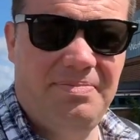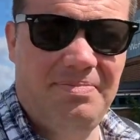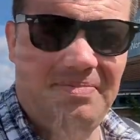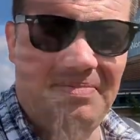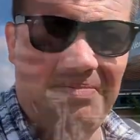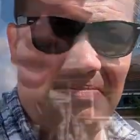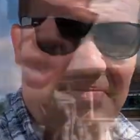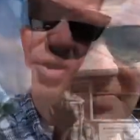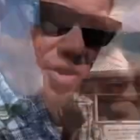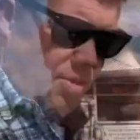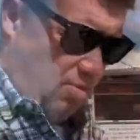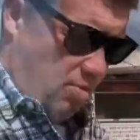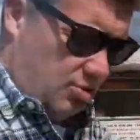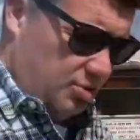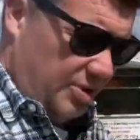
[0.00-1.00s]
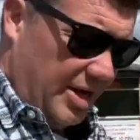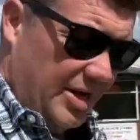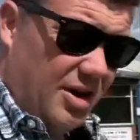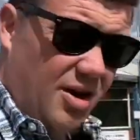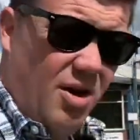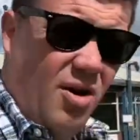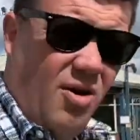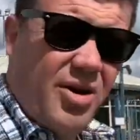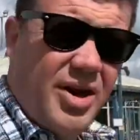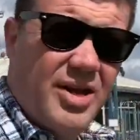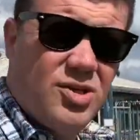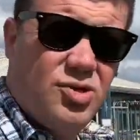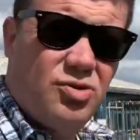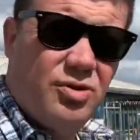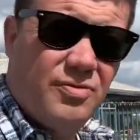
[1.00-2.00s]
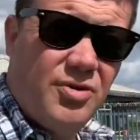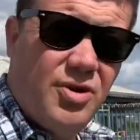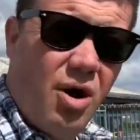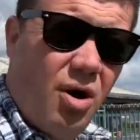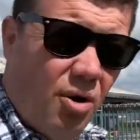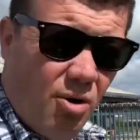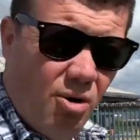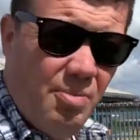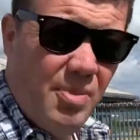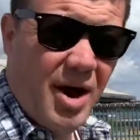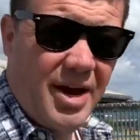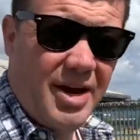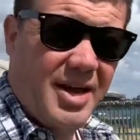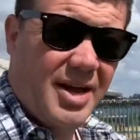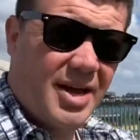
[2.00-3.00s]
Jarrow also had a long history of coal mining,